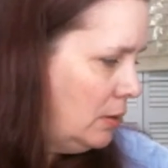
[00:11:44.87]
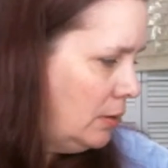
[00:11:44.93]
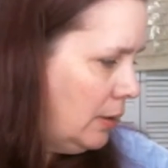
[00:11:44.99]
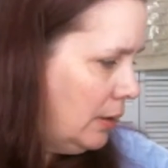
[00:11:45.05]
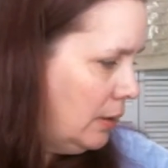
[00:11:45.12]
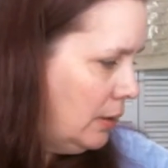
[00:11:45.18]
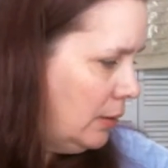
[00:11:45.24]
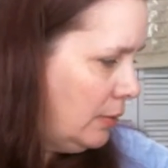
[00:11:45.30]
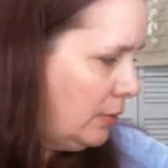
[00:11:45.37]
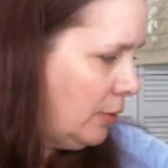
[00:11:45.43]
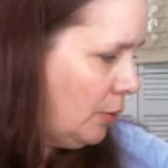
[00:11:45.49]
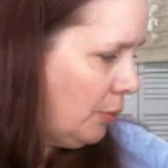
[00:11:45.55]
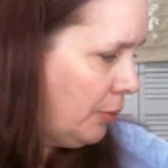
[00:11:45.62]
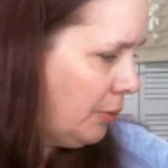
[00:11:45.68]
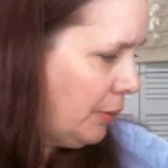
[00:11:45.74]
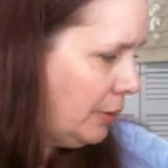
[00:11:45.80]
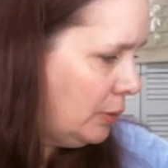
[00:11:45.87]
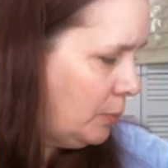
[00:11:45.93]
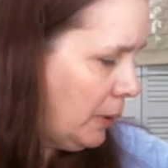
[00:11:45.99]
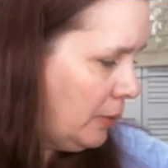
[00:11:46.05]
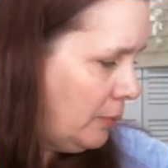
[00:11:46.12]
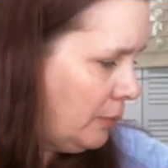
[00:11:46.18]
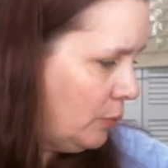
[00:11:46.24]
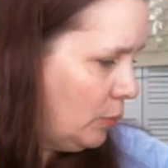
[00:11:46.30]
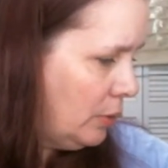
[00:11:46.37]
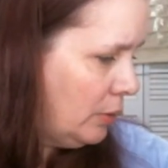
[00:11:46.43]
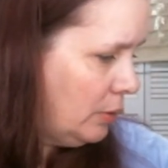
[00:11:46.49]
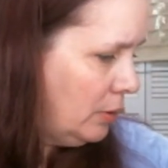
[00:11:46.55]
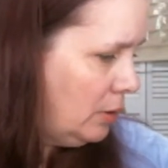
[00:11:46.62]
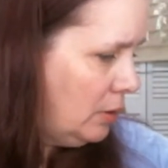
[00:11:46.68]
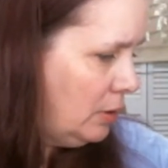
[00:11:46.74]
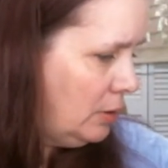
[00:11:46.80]
then the whole thing's paid for.
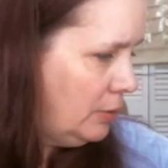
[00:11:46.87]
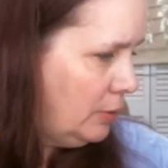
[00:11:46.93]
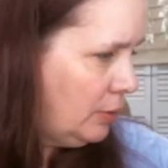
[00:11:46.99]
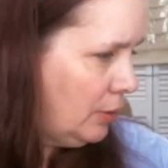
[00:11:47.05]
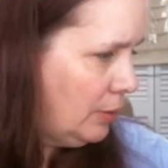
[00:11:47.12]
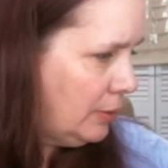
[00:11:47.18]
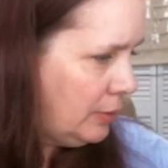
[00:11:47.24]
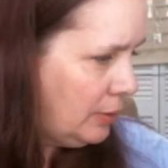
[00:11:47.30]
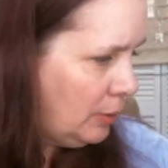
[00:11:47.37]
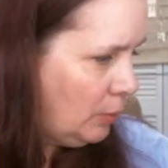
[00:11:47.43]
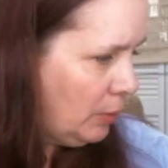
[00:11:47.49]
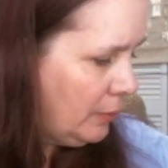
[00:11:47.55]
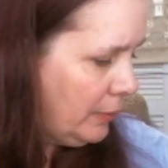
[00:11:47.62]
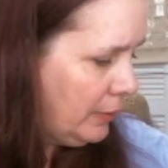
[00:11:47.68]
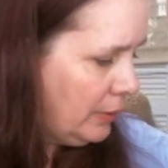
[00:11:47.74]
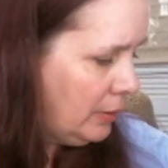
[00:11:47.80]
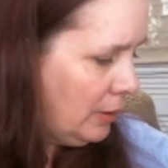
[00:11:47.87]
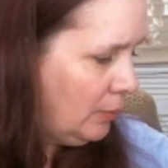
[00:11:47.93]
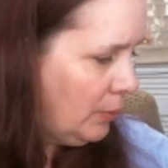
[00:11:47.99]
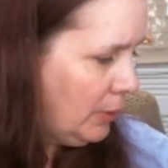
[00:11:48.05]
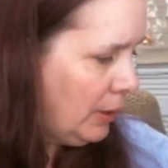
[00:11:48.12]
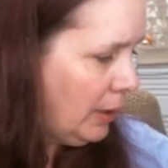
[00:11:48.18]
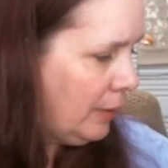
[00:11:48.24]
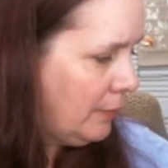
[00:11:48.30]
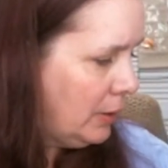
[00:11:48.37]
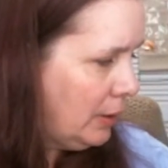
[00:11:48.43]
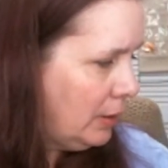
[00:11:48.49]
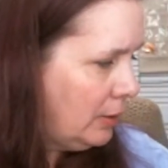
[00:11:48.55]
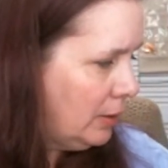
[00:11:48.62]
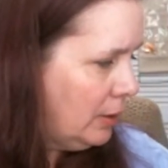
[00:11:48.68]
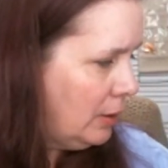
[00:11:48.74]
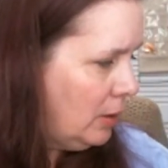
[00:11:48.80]
So let's see, what have I done? What haven't I
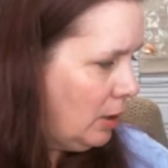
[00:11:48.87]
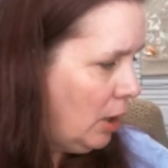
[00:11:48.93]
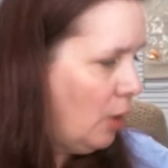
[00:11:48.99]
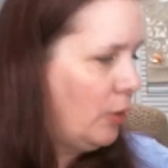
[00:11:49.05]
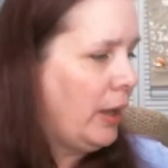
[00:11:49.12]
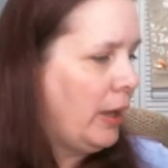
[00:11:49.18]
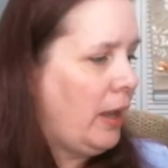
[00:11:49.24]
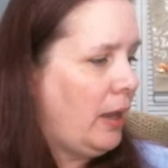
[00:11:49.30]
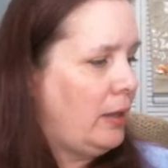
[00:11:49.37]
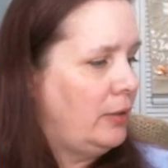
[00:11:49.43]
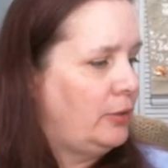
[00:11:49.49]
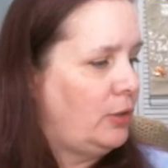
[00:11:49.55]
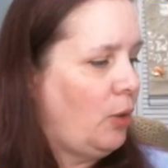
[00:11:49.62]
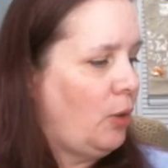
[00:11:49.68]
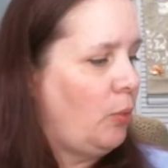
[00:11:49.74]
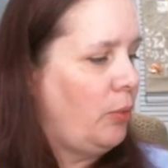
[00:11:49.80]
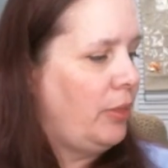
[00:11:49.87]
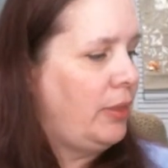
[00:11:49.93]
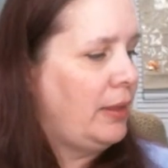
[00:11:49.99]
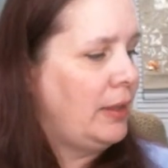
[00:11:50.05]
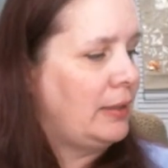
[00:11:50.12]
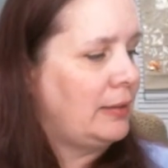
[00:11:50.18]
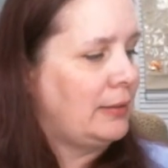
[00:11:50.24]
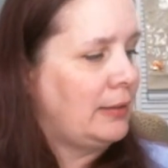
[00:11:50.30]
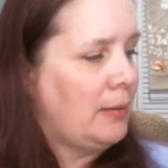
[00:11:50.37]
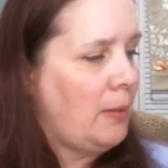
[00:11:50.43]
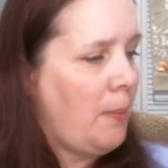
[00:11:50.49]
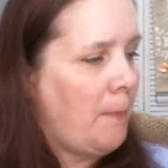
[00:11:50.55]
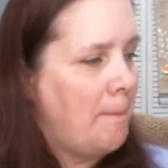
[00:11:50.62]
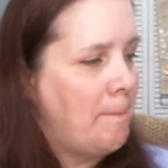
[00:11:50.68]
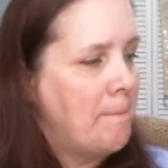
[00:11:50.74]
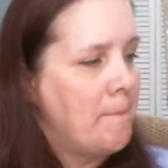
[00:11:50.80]
done? Okay, so this
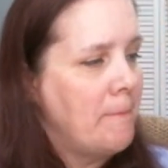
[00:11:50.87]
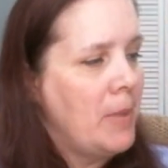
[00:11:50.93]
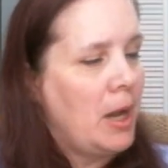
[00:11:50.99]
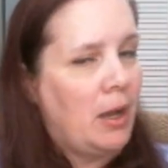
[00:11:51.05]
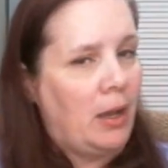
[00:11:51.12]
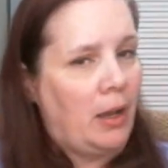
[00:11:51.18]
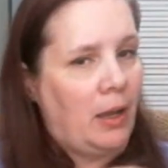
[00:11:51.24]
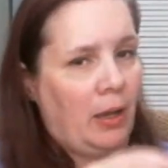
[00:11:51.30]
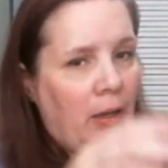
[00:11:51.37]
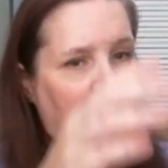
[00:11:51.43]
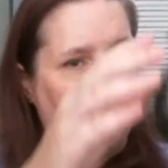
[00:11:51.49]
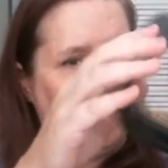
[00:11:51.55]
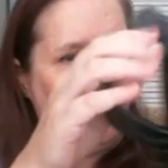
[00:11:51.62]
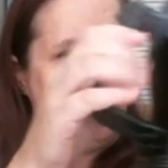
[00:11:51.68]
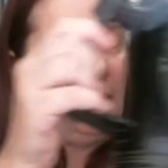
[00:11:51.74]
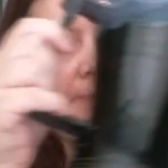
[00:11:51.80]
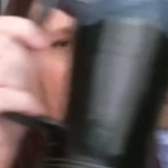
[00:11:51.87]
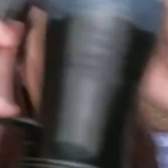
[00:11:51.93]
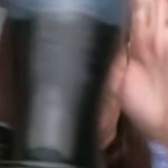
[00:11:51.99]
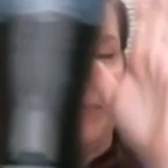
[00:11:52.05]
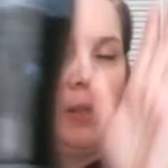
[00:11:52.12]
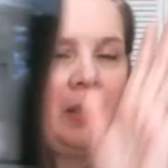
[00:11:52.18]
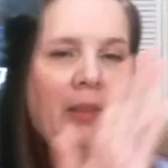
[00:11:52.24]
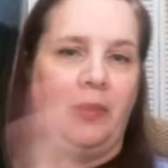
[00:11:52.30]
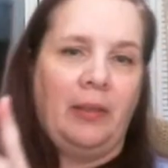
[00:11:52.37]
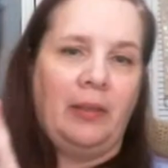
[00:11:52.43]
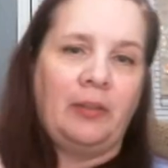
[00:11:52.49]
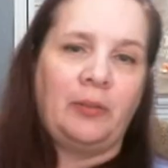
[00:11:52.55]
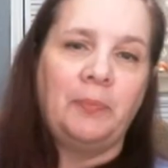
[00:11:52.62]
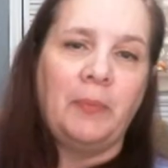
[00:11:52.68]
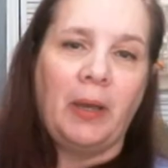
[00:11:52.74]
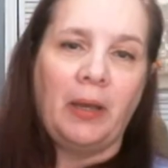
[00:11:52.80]
mug,
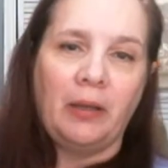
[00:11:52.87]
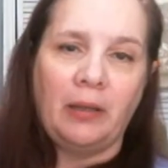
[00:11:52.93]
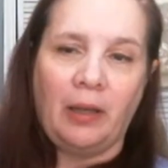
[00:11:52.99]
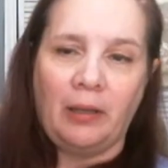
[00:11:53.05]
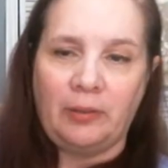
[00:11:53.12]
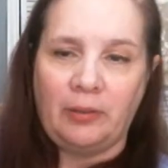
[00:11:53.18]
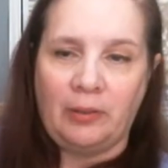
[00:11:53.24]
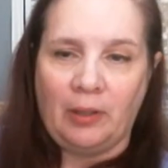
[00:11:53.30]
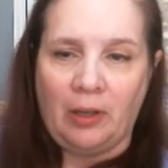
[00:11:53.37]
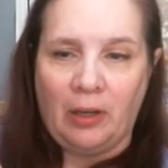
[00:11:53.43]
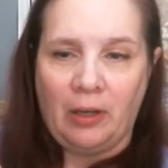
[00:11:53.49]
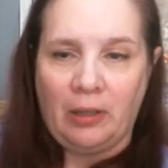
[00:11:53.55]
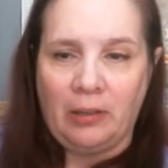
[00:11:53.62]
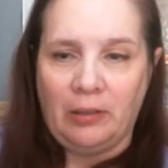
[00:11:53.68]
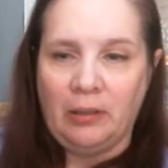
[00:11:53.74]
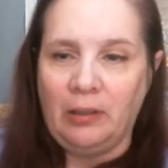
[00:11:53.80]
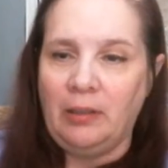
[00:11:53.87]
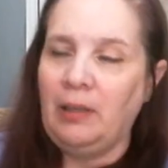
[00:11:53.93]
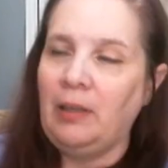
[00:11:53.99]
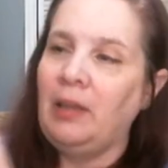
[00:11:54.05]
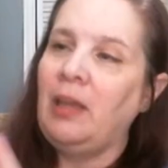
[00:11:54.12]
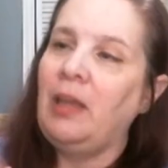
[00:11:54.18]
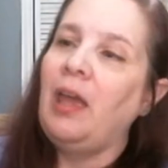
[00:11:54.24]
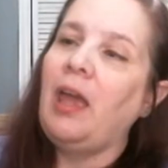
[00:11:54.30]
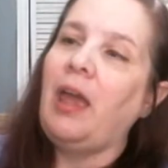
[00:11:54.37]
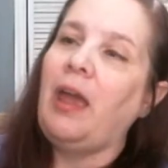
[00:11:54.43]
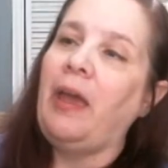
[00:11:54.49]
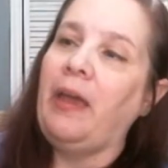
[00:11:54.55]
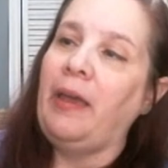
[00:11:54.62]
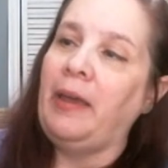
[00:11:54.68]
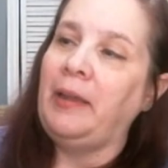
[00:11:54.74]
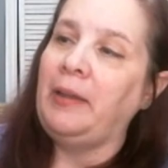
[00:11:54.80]
this mug I saw
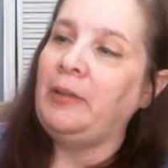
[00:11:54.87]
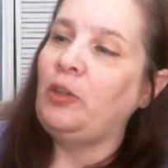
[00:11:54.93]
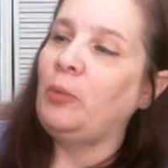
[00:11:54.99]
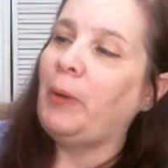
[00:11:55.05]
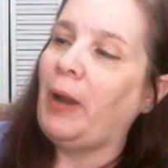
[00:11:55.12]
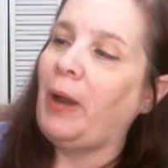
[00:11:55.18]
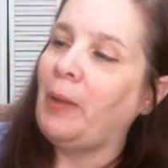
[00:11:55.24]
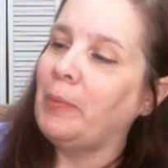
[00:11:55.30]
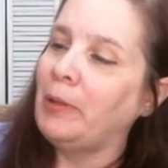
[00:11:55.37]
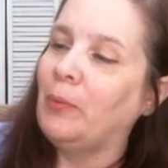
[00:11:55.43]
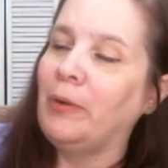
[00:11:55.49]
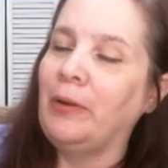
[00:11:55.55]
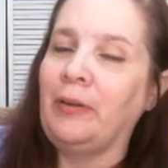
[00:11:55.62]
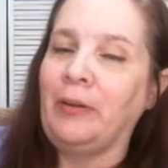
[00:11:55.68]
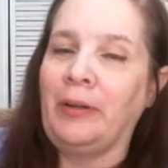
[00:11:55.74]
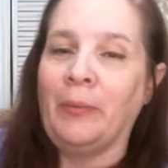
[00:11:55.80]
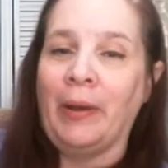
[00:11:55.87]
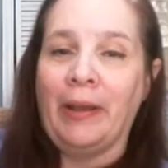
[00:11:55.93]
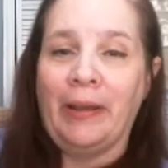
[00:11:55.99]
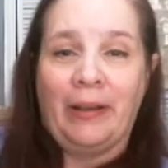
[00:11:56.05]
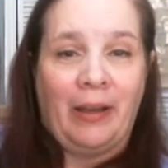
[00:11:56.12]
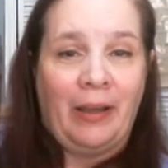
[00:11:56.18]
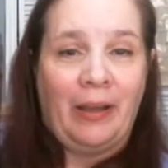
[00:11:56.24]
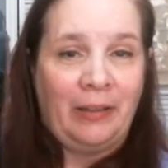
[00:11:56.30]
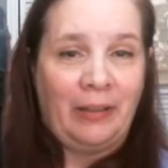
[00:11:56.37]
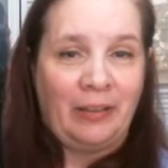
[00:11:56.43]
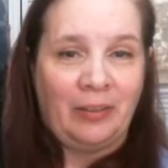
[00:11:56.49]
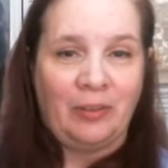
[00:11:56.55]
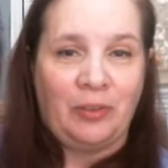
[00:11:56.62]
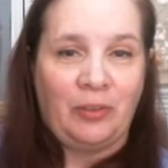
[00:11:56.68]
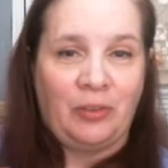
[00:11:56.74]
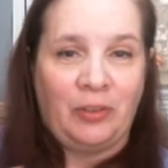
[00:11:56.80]
and you're probably wondering why I got it because
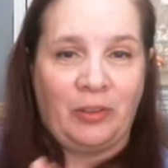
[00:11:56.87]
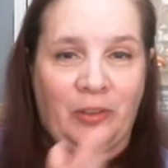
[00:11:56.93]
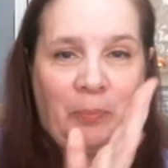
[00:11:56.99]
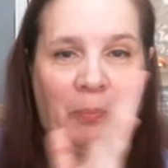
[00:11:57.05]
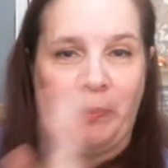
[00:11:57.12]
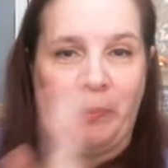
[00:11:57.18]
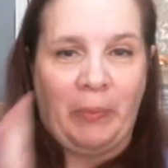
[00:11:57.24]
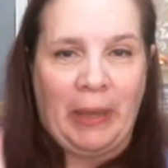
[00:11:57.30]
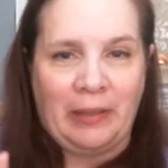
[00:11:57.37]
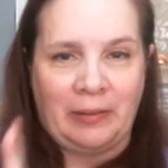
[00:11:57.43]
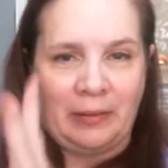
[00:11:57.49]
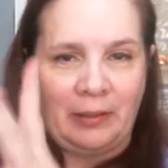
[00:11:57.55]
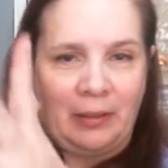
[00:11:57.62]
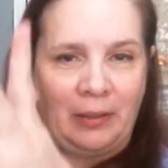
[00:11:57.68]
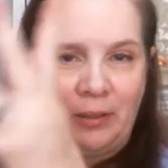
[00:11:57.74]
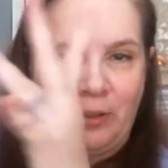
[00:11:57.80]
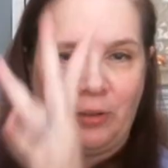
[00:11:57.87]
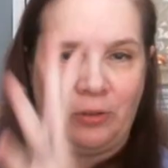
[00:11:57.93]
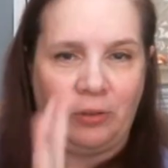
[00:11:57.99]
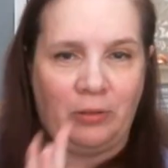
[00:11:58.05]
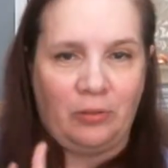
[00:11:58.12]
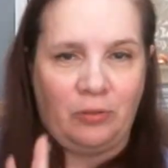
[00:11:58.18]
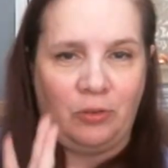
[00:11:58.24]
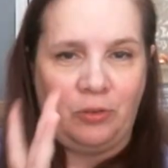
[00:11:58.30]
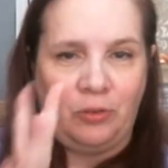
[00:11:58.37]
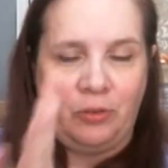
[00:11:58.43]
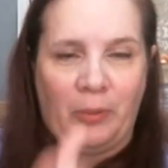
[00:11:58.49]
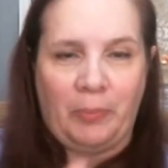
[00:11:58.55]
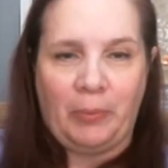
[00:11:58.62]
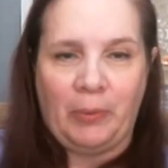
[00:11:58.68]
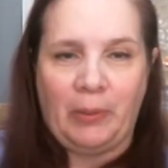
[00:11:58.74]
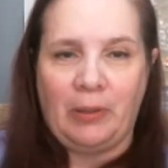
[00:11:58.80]
it's just basic
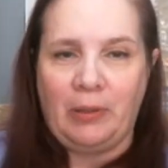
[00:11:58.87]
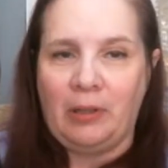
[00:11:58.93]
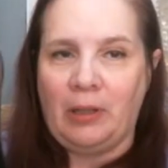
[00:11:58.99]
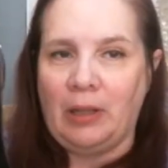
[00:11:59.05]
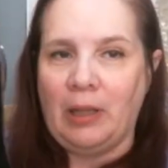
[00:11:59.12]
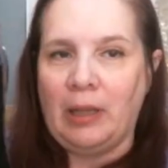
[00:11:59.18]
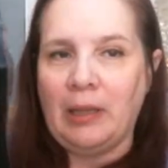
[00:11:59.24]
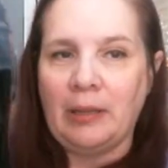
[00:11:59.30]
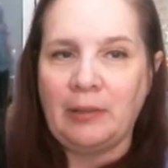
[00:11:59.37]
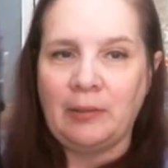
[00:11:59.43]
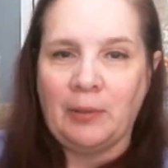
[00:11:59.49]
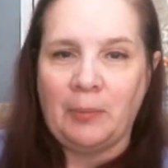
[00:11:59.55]
drip glaze